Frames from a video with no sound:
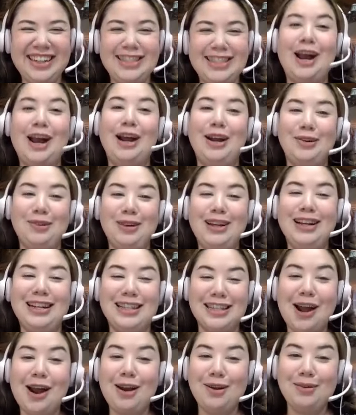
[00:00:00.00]
it's hard
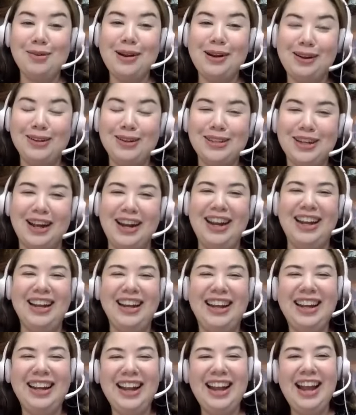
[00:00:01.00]
with clothes on.
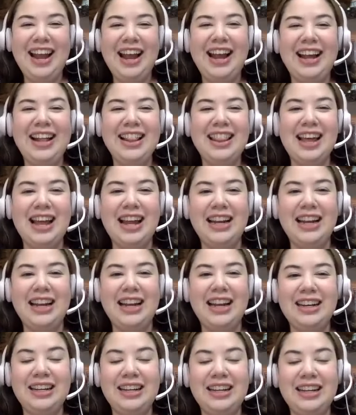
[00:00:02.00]
And then,
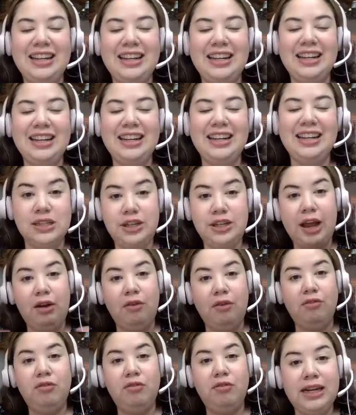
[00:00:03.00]
so you can see you
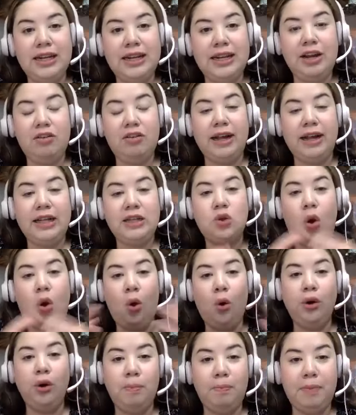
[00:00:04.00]
get really great
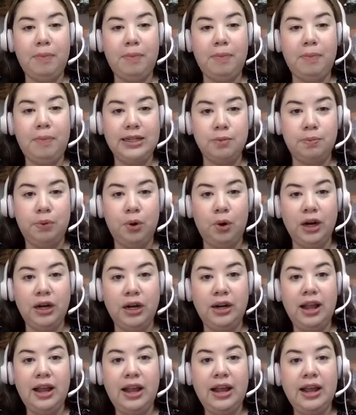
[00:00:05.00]
total belly
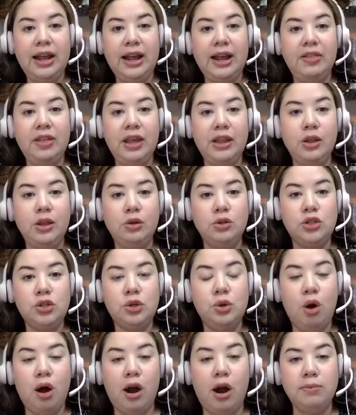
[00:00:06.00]
support. And then
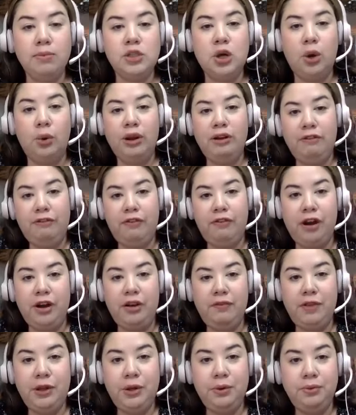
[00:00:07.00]
those two arms go in
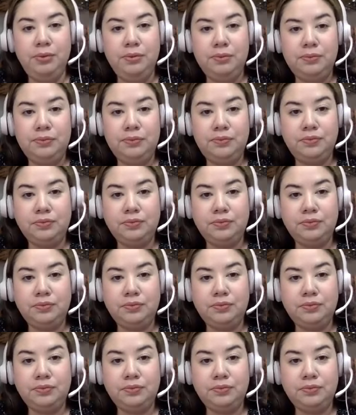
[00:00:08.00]
front of you.